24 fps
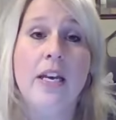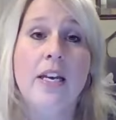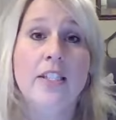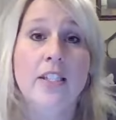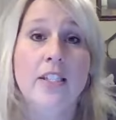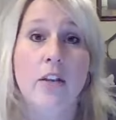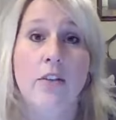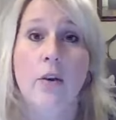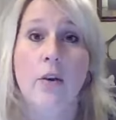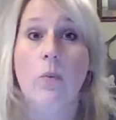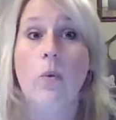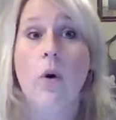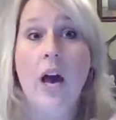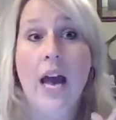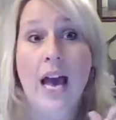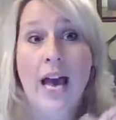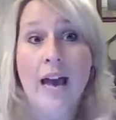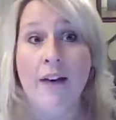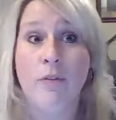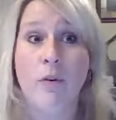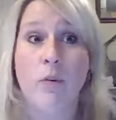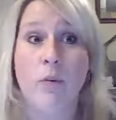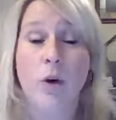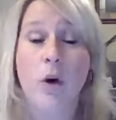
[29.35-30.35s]
so that we'll
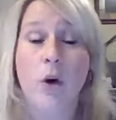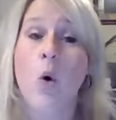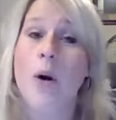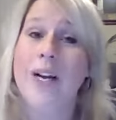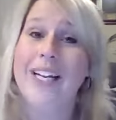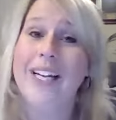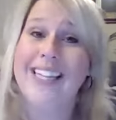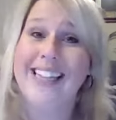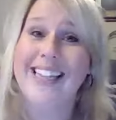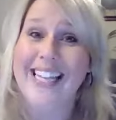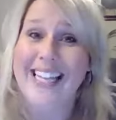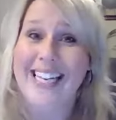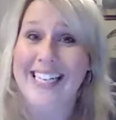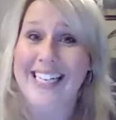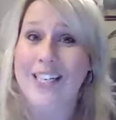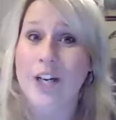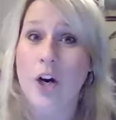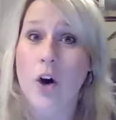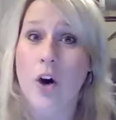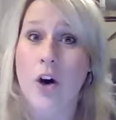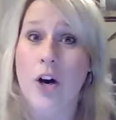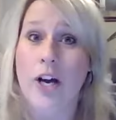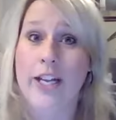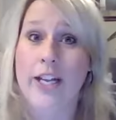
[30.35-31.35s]
have a recorded link
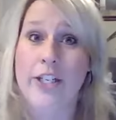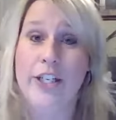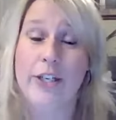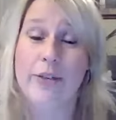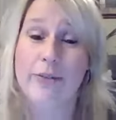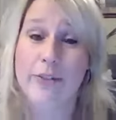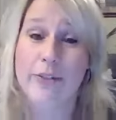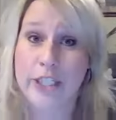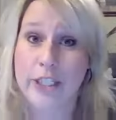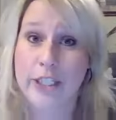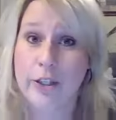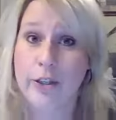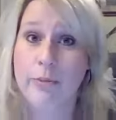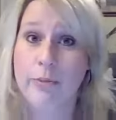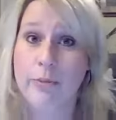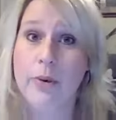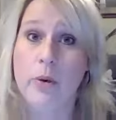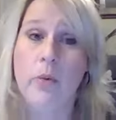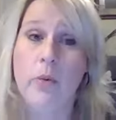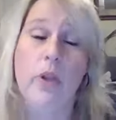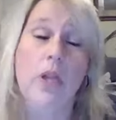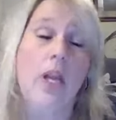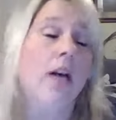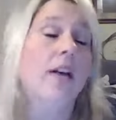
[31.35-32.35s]
on YouTube,
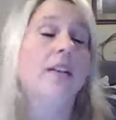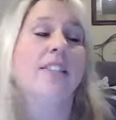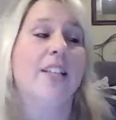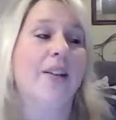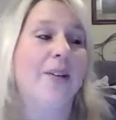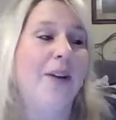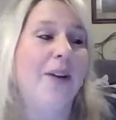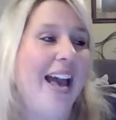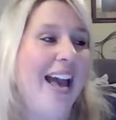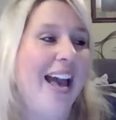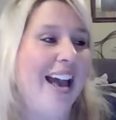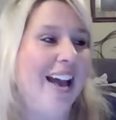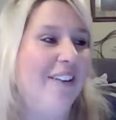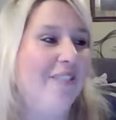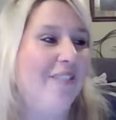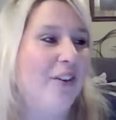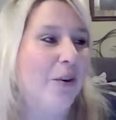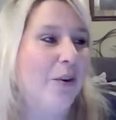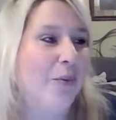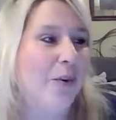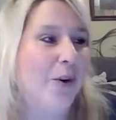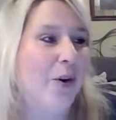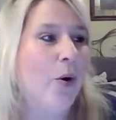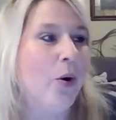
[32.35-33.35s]
but we'll also have
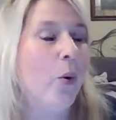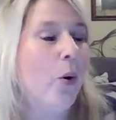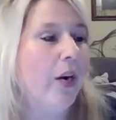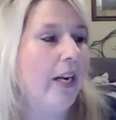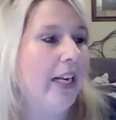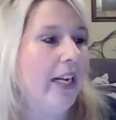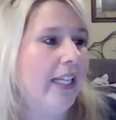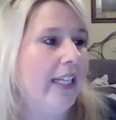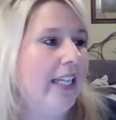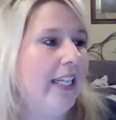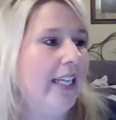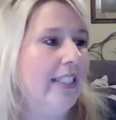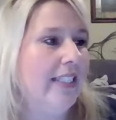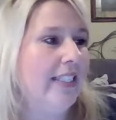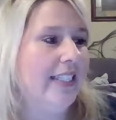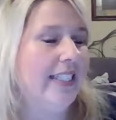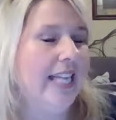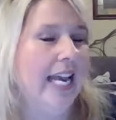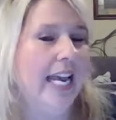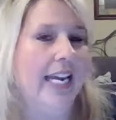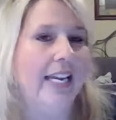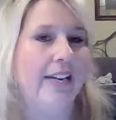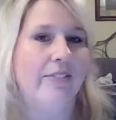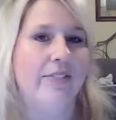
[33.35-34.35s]
a recording that's
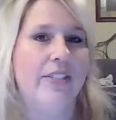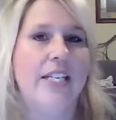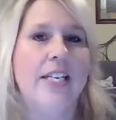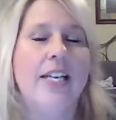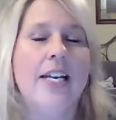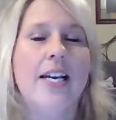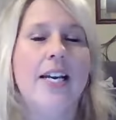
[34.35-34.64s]
saved